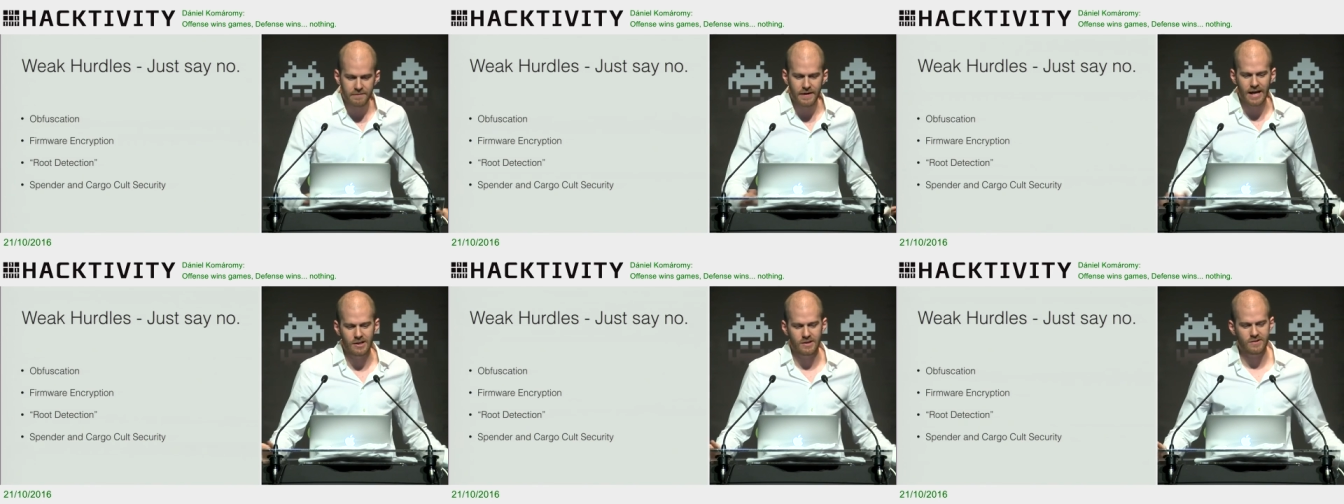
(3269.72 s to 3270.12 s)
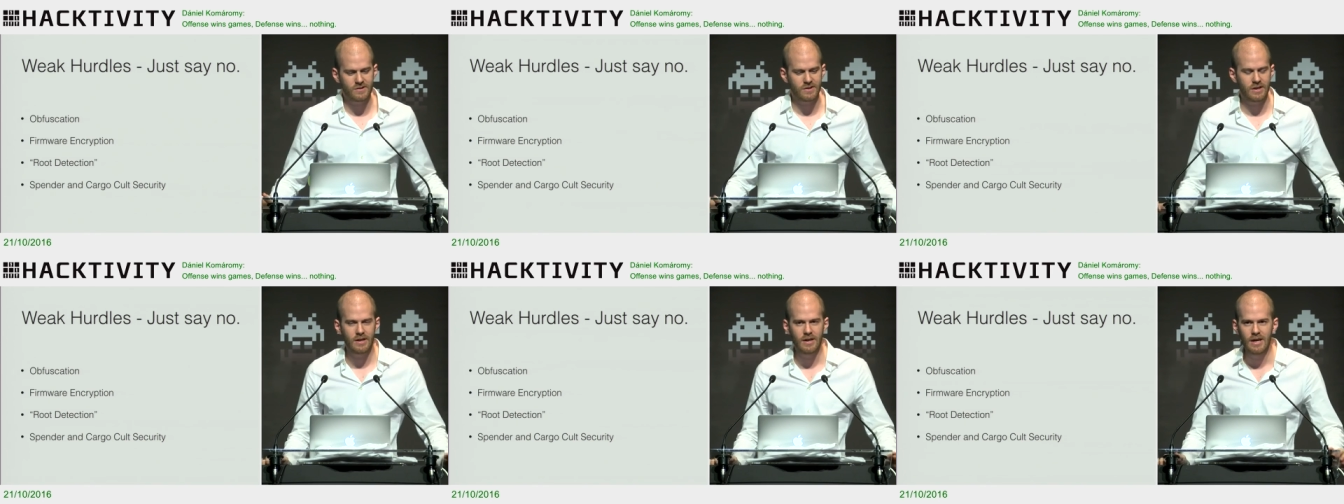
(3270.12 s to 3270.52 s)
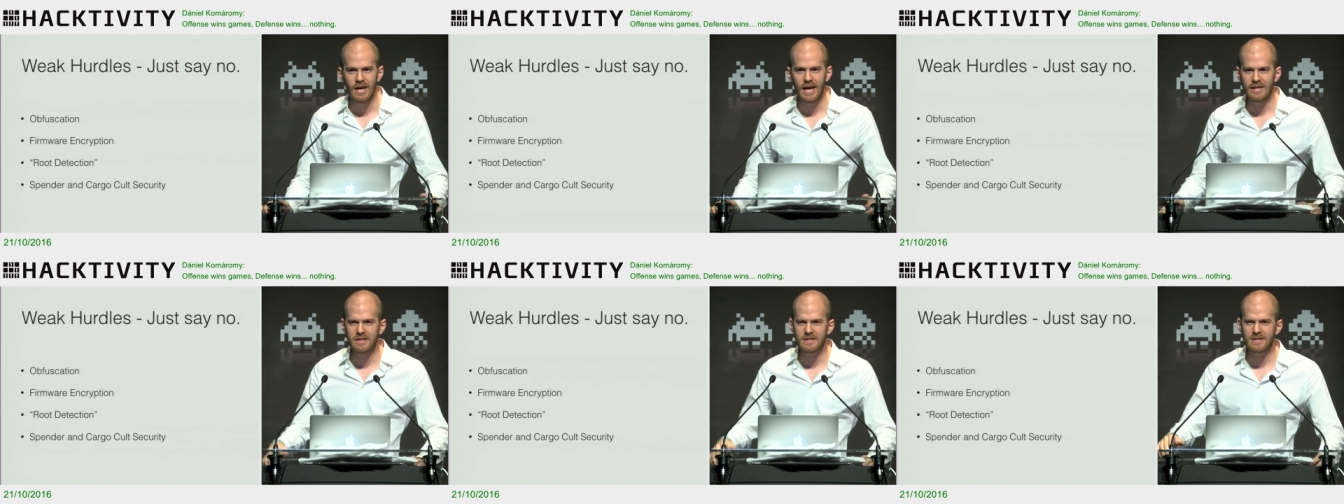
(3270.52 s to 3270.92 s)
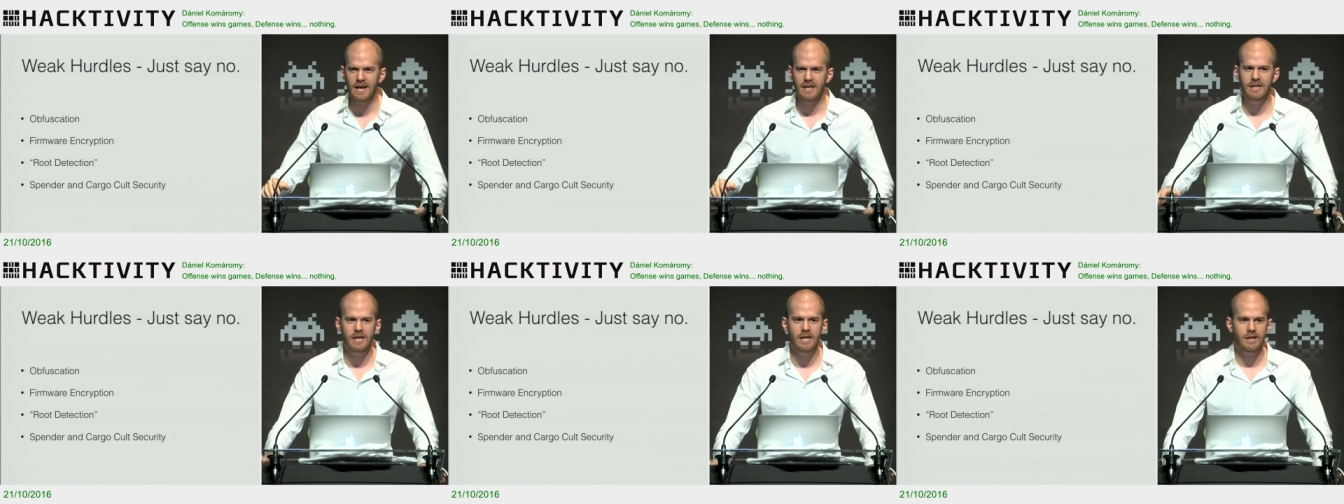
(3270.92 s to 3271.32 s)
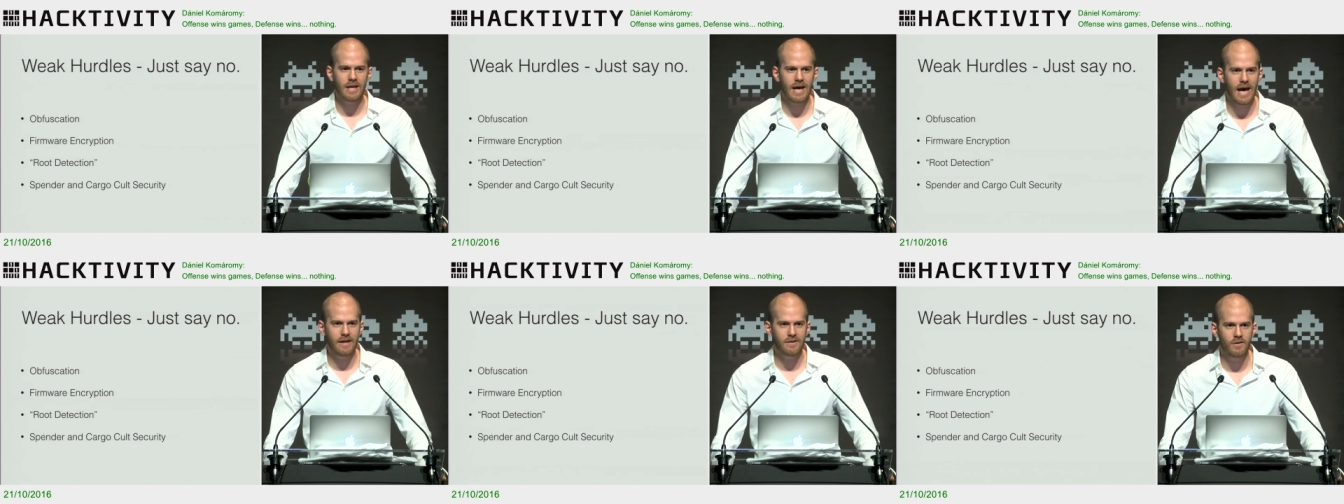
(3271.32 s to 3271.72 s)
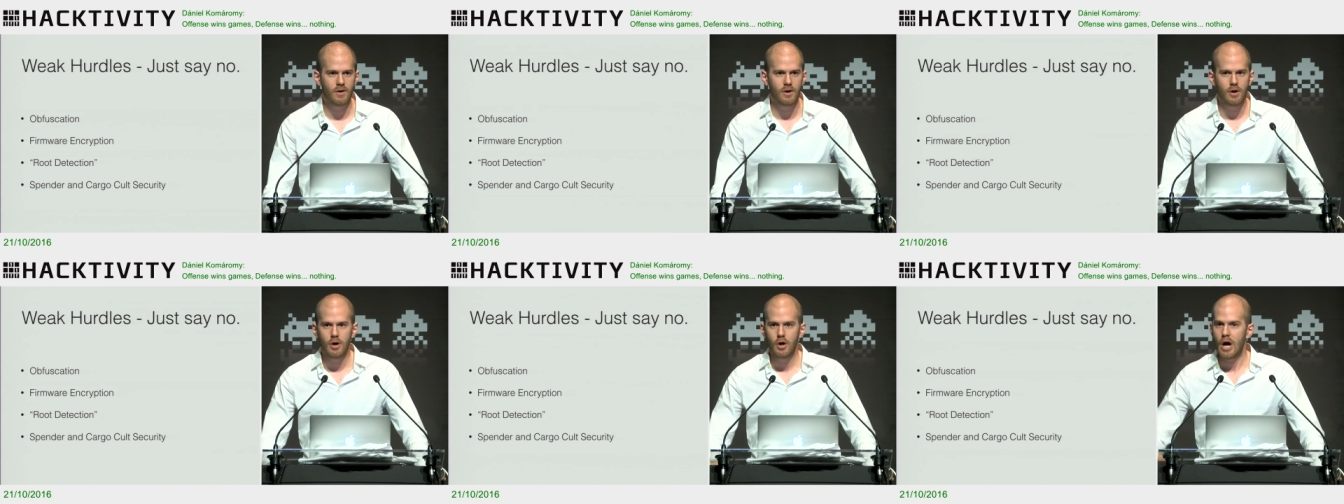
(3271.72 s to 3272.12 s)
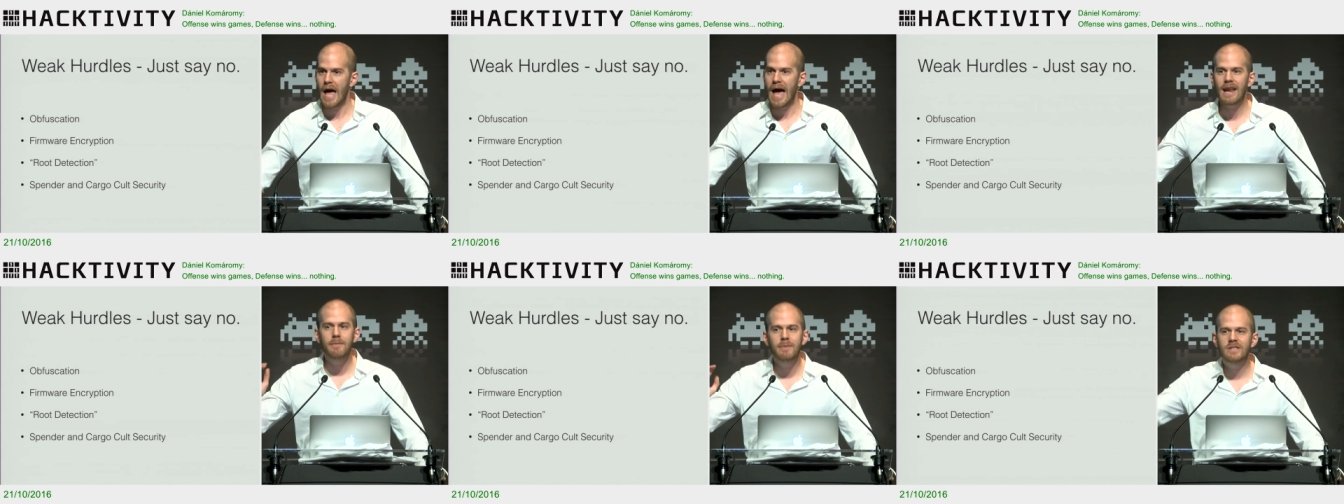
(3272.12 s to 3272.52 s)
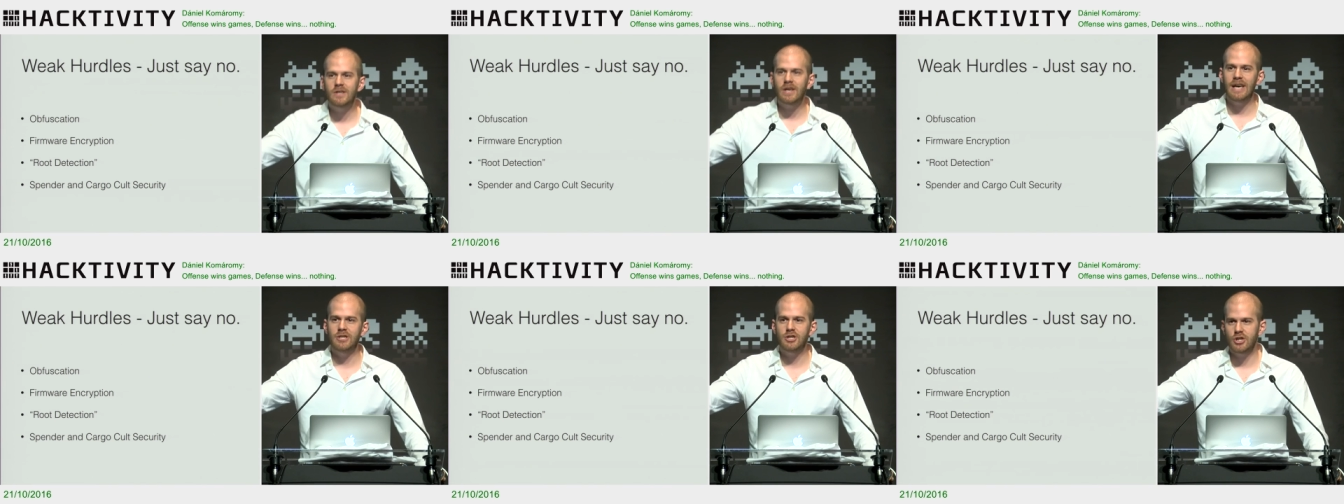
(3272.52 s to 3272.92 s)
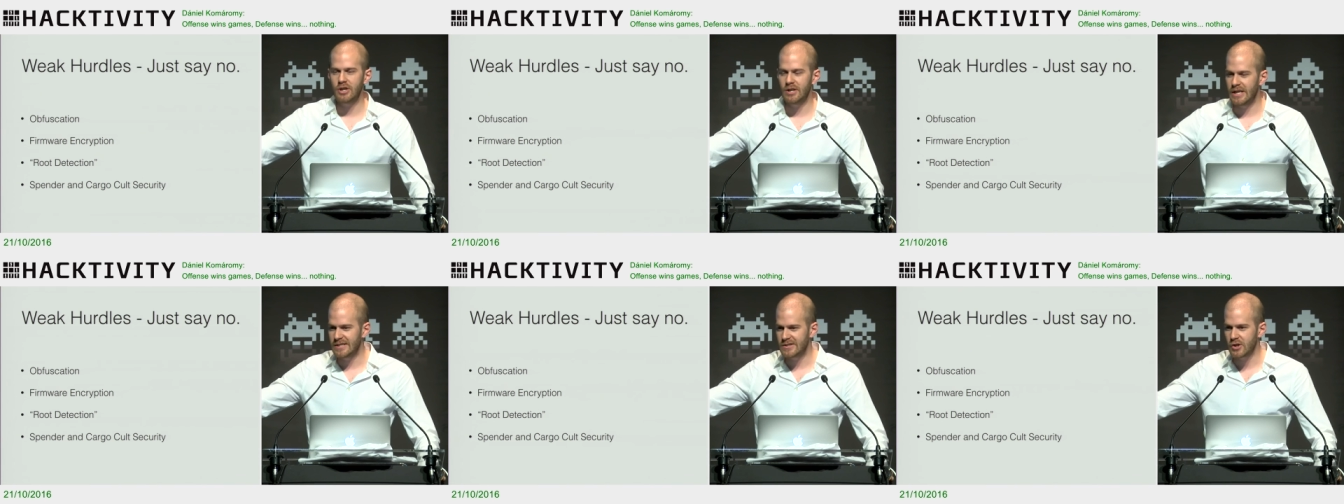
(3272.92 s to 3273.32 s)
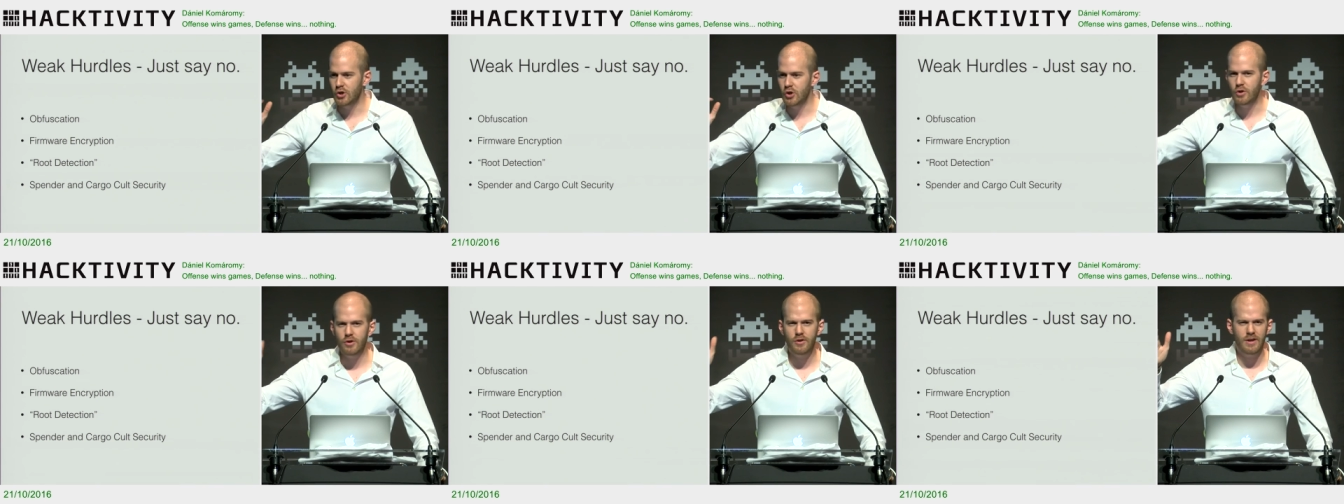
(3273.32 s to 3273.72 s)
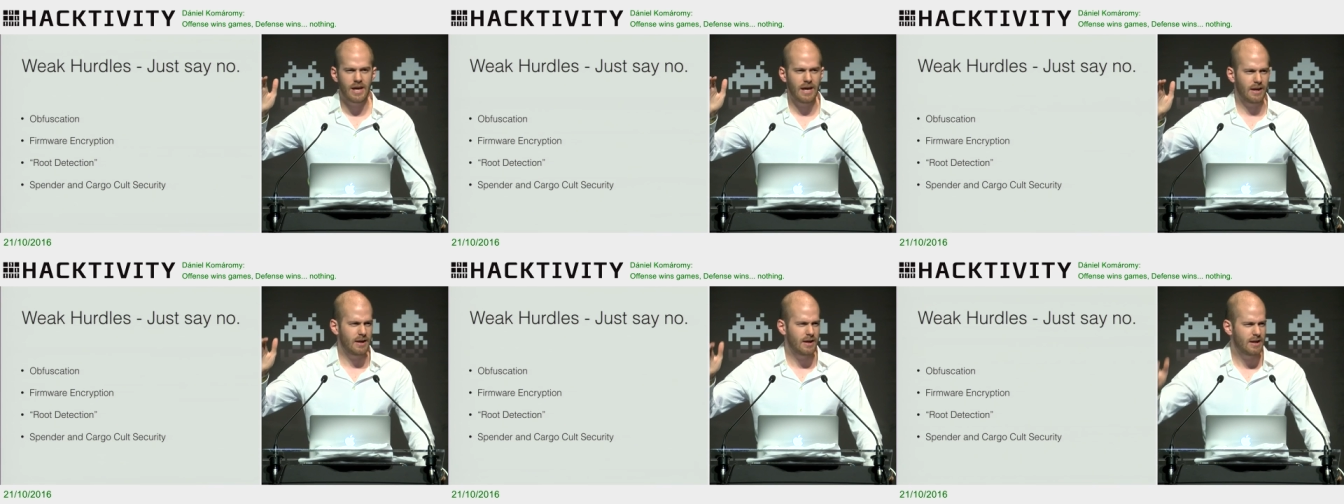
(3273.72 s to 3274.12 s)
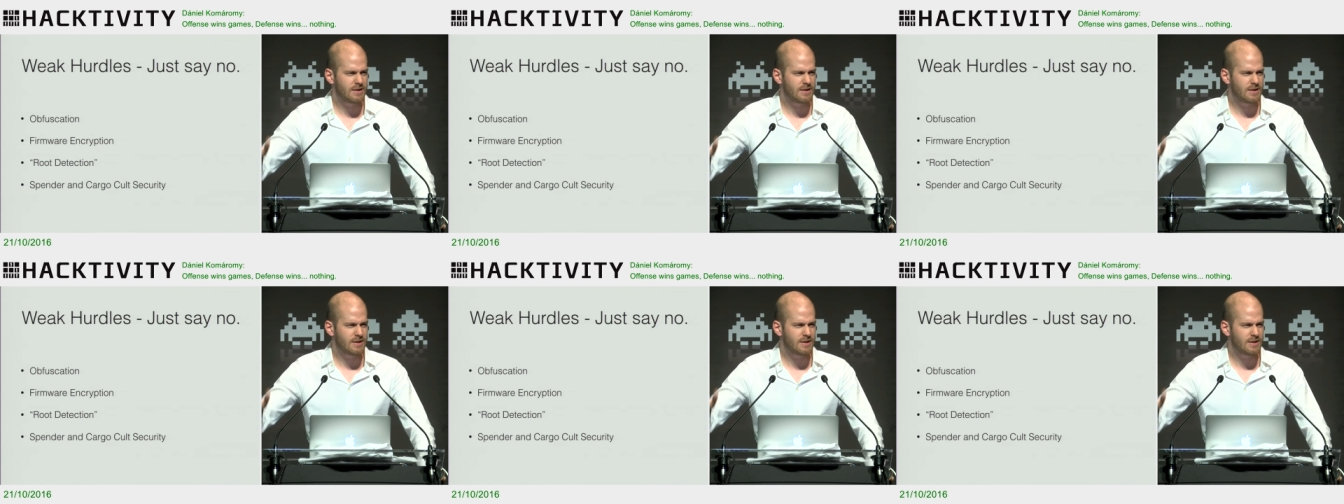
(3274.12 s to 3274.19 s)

fallacy. And this idea that any mitigation is a good thing.